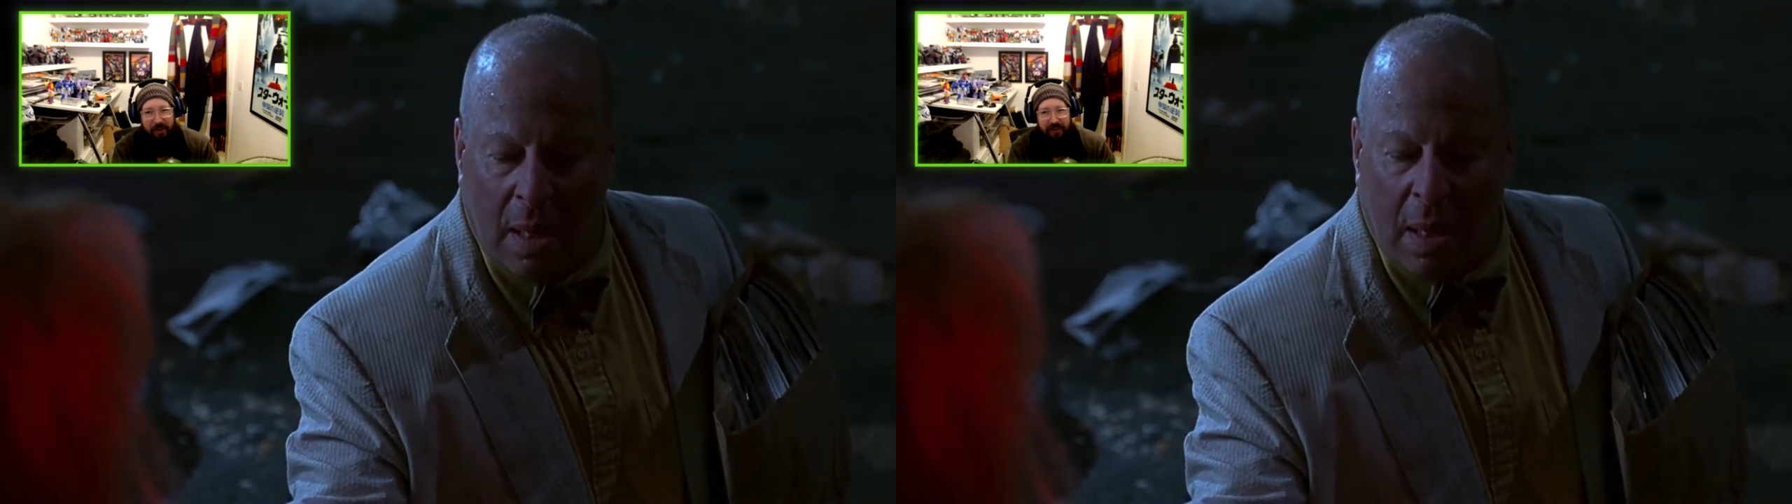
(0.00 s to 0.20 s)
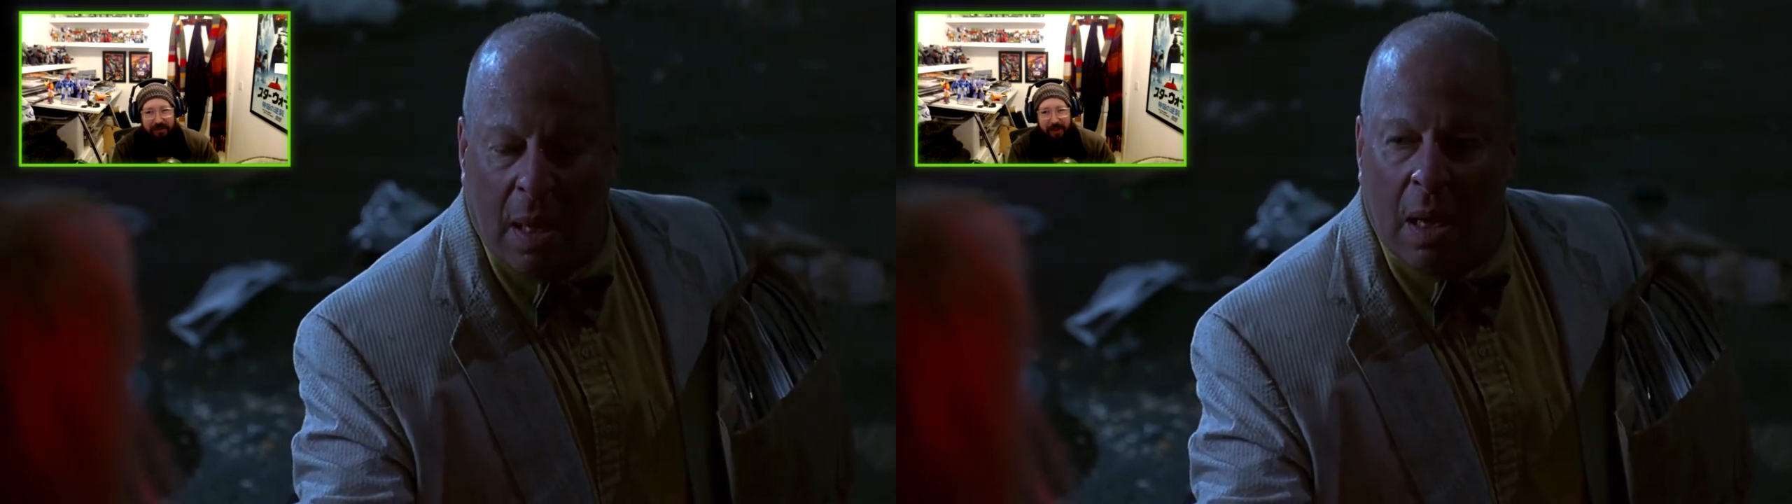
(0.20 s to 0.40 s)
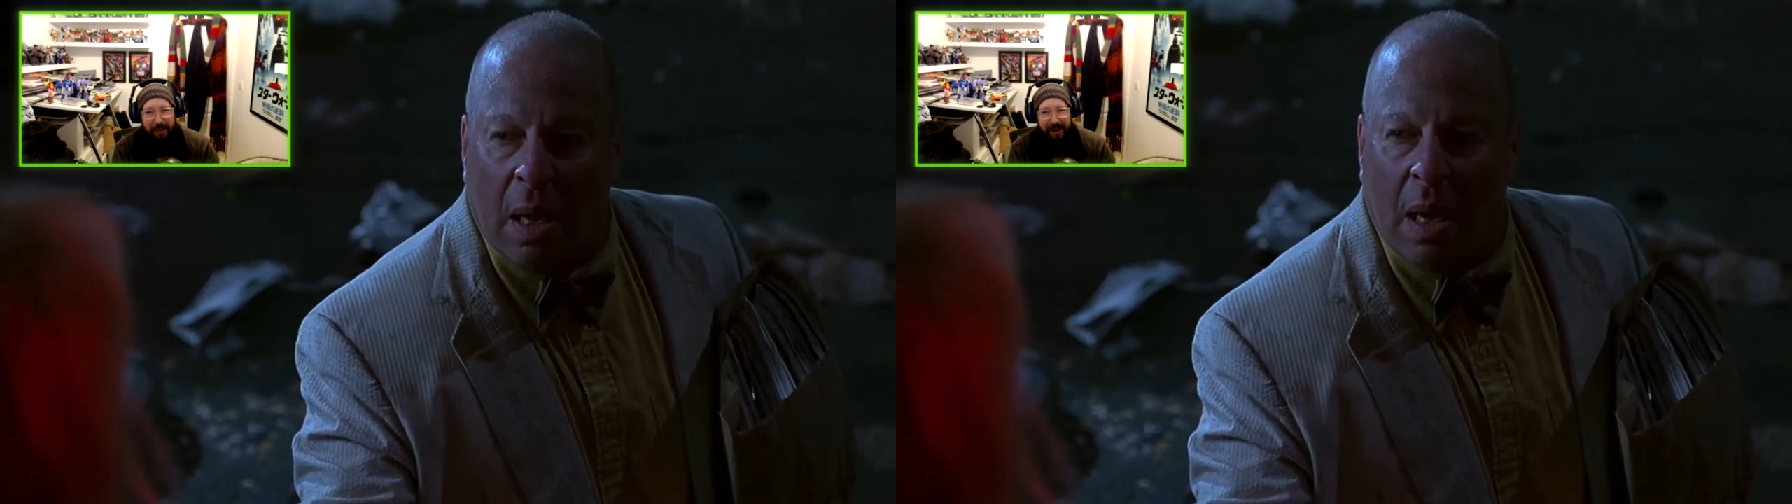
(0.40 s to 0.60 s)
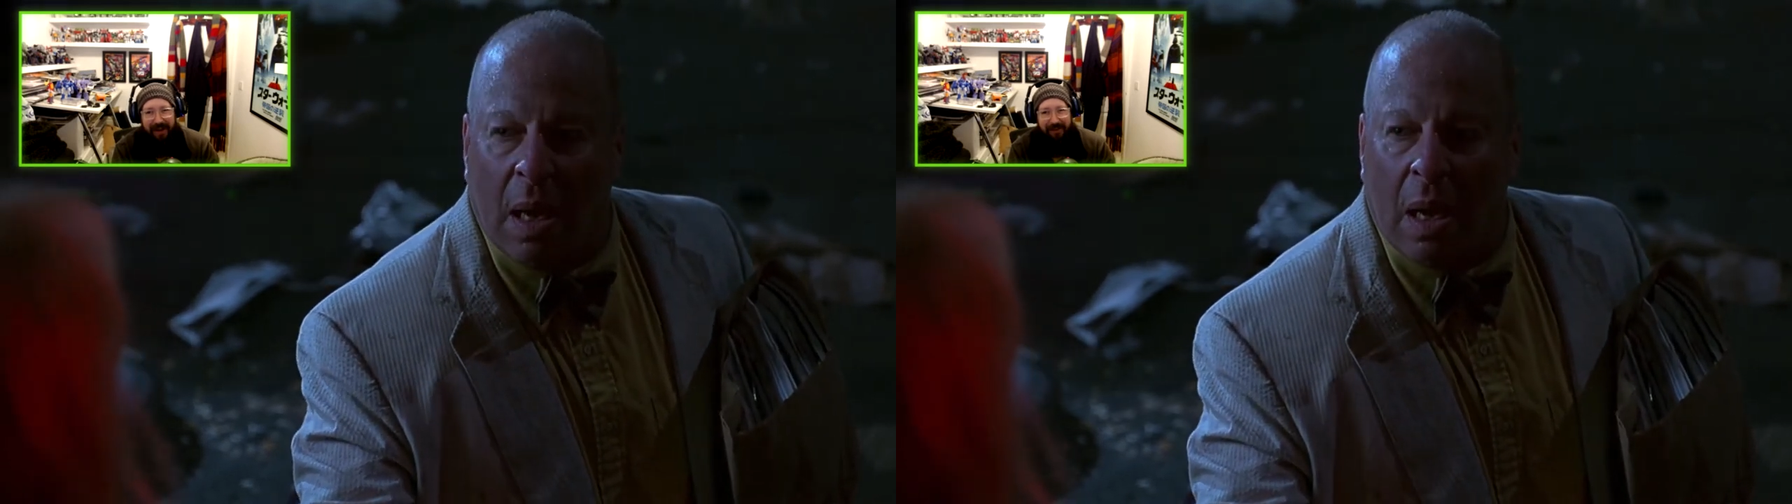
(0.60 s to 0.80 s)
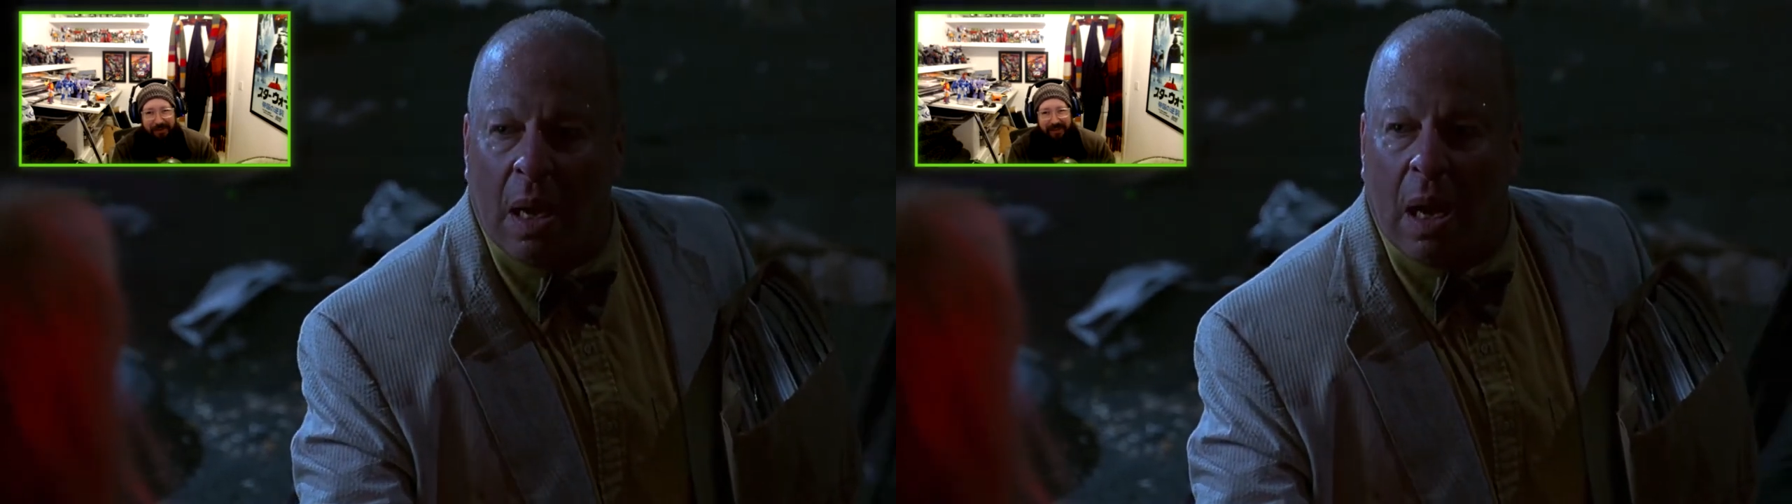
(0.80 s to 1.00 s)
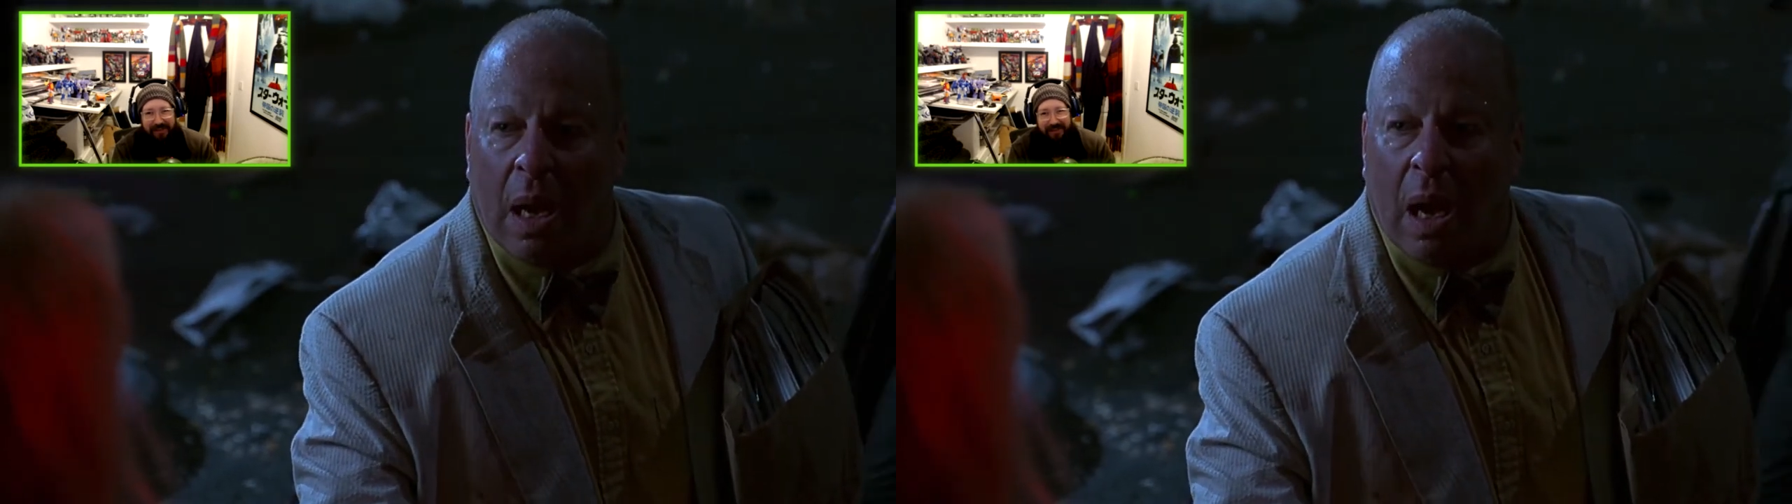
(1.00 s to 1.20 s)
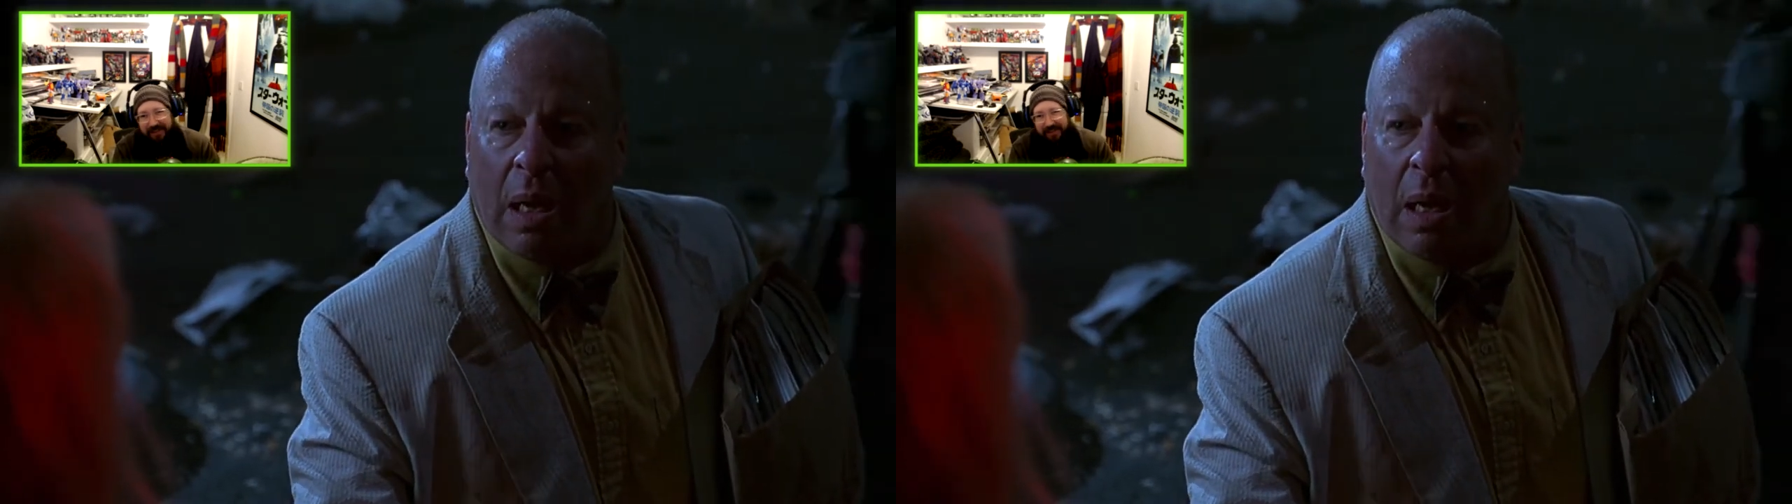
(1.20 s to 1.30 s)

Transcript: books in my bag, please.